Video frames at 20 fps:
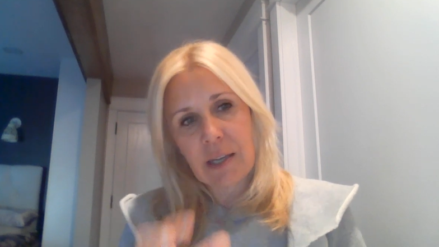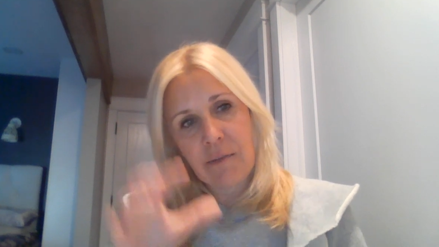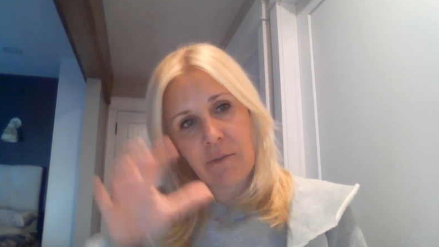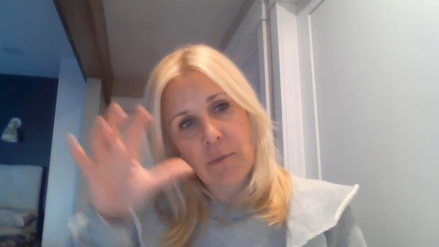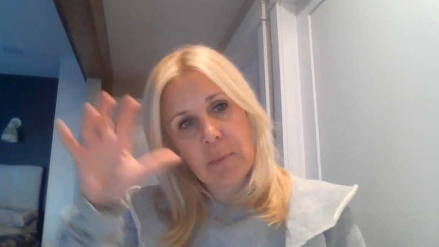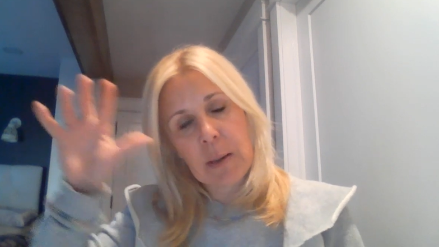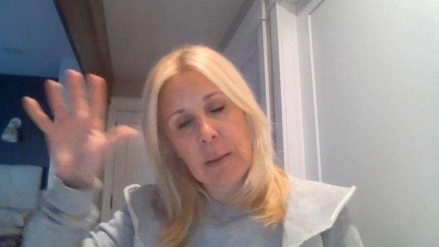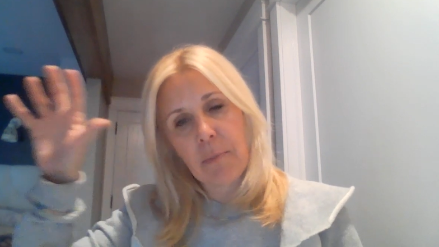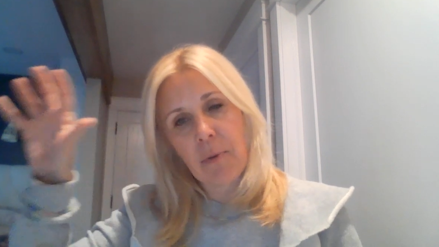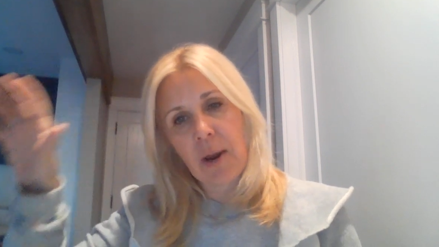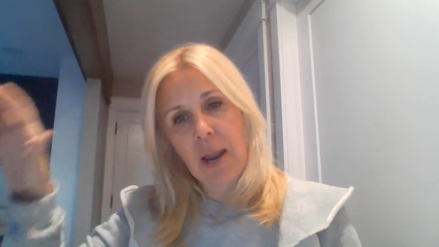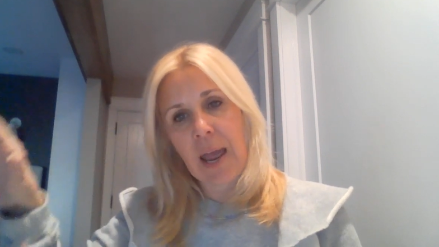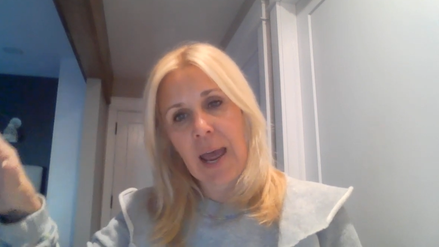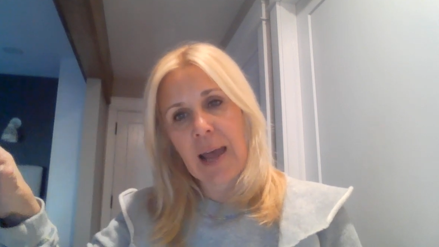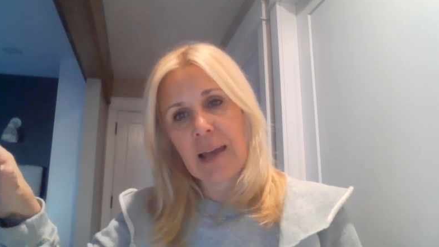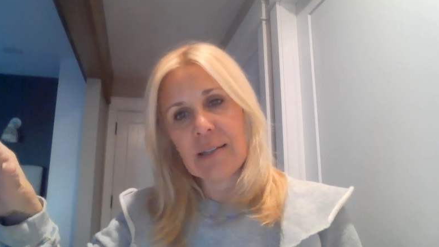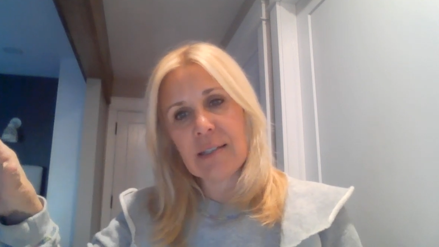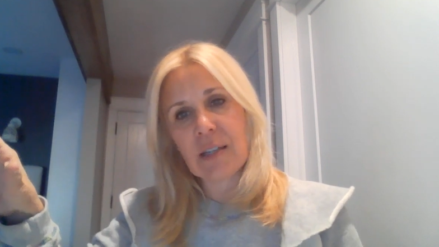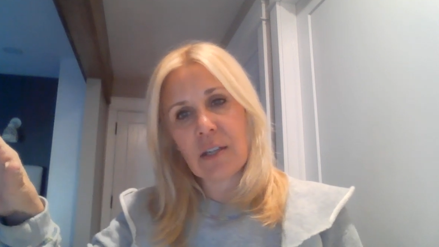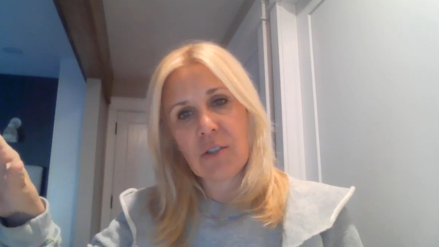And remember,
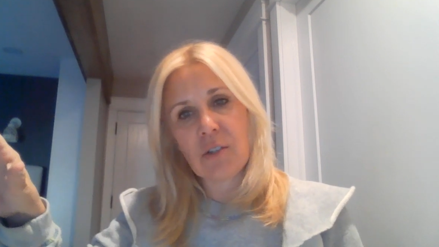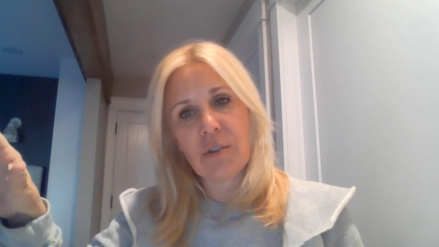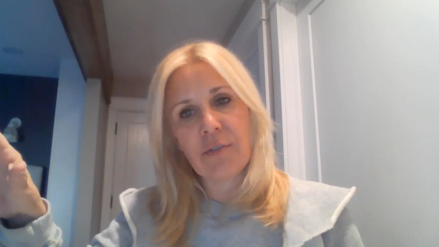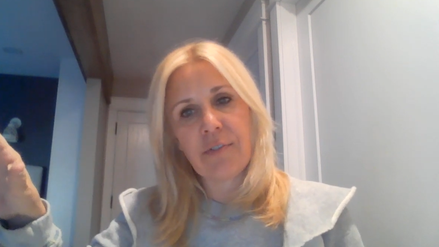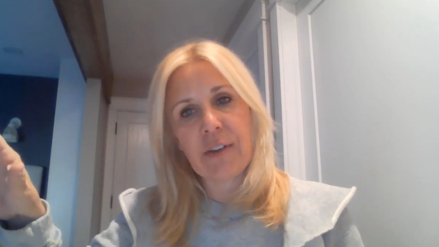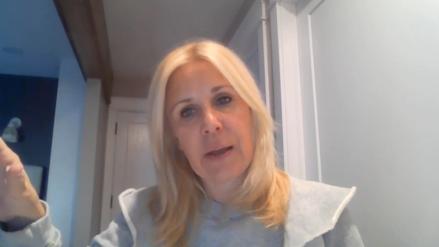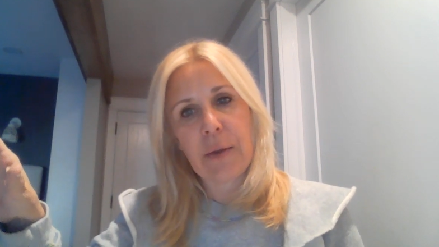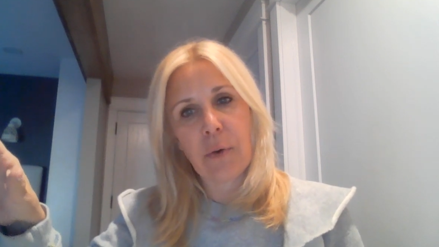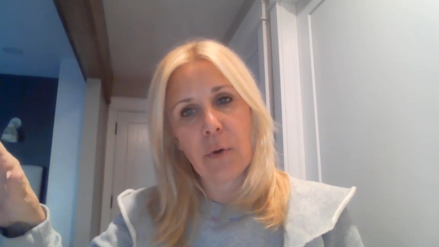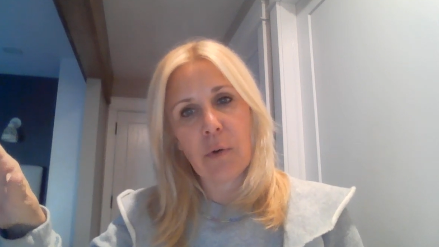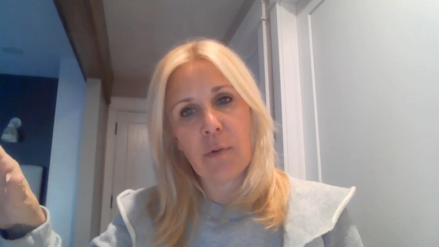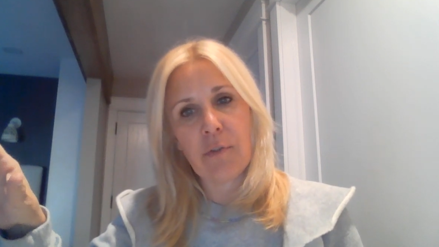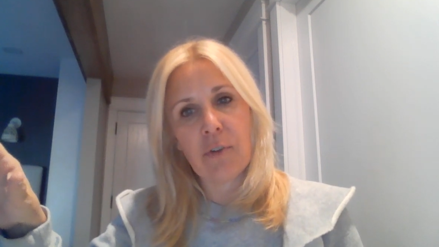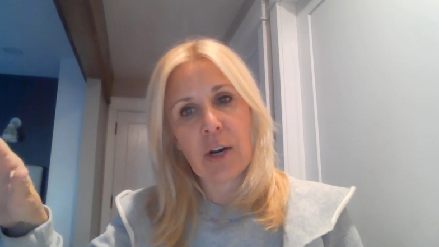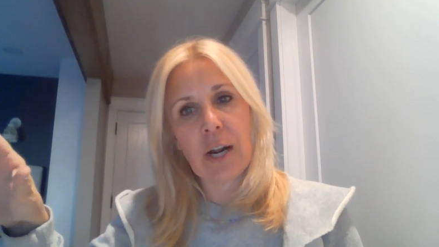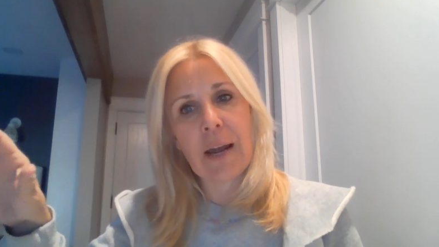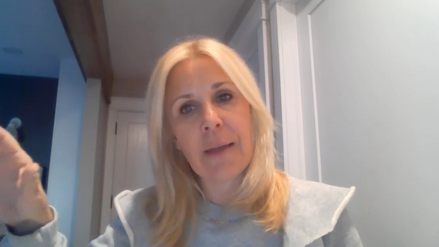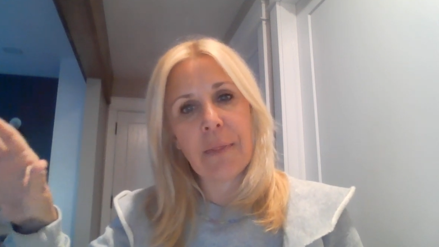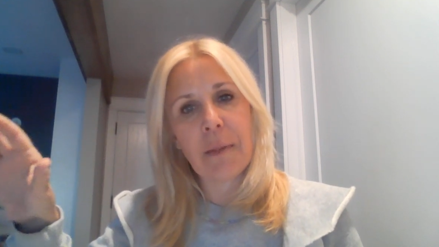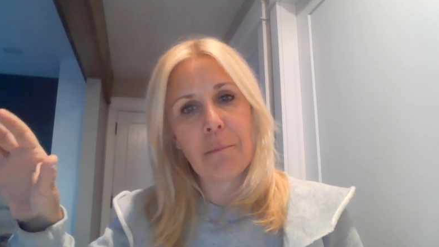assets are found
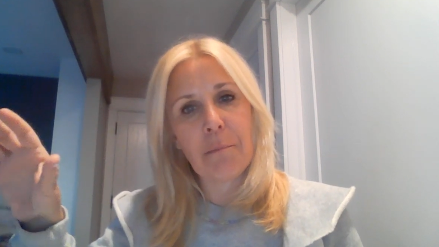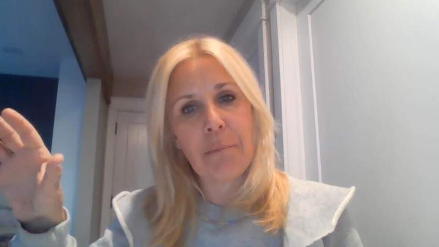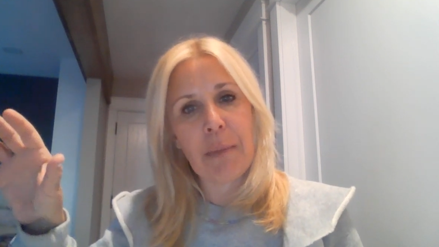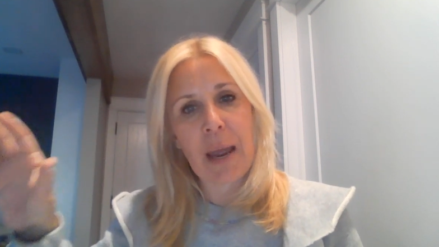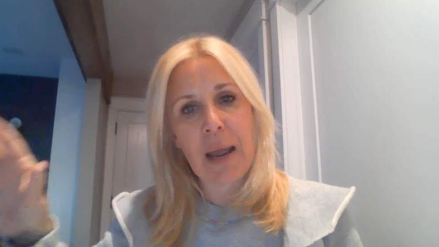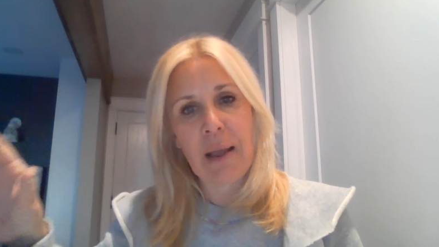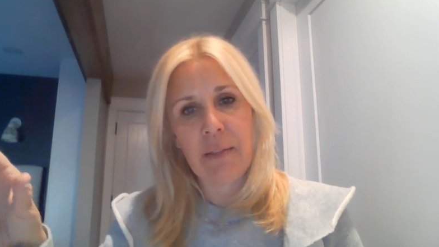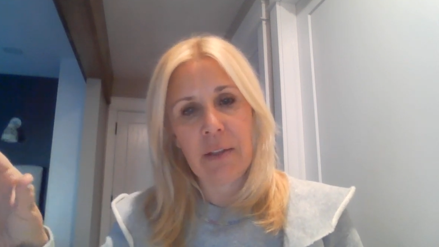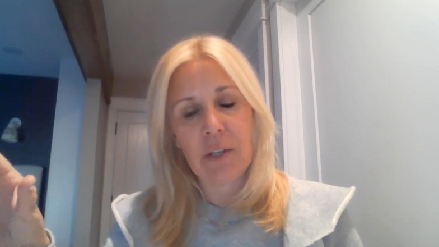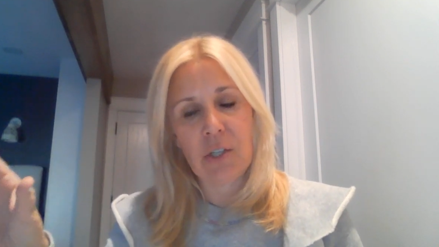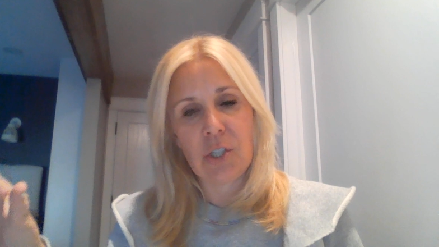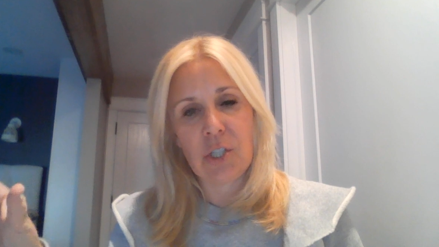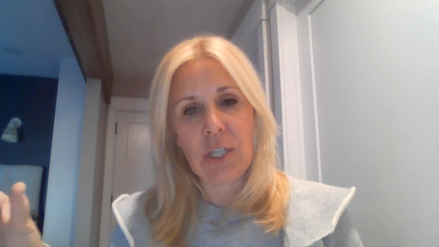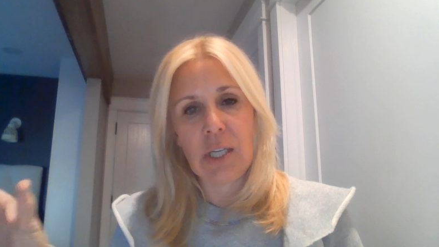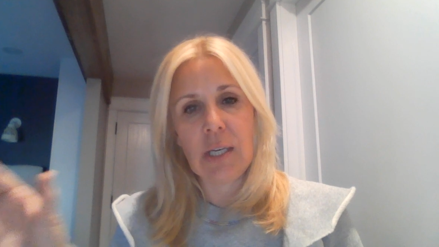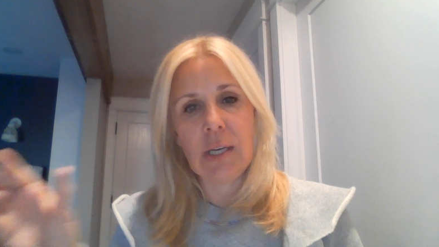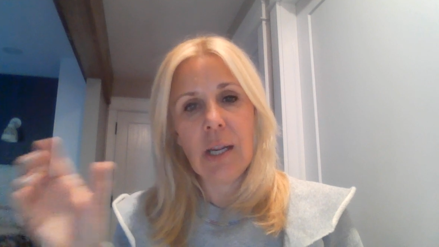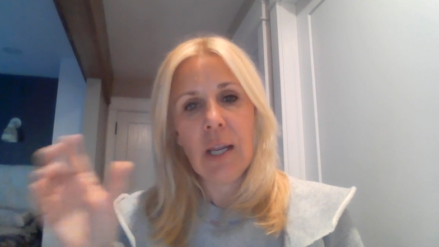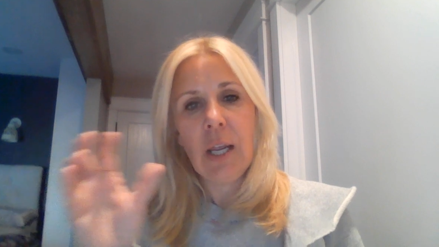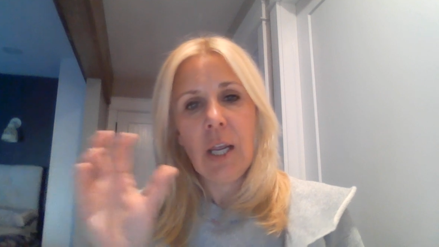over on the balance
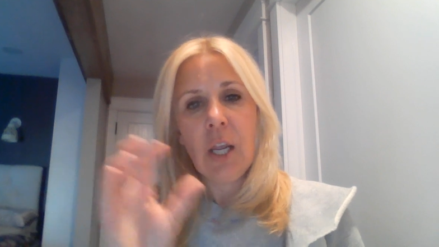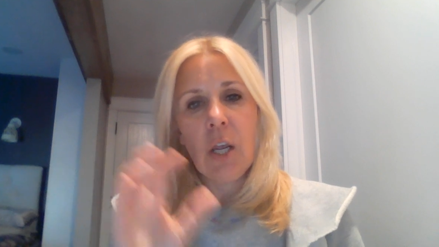sheet.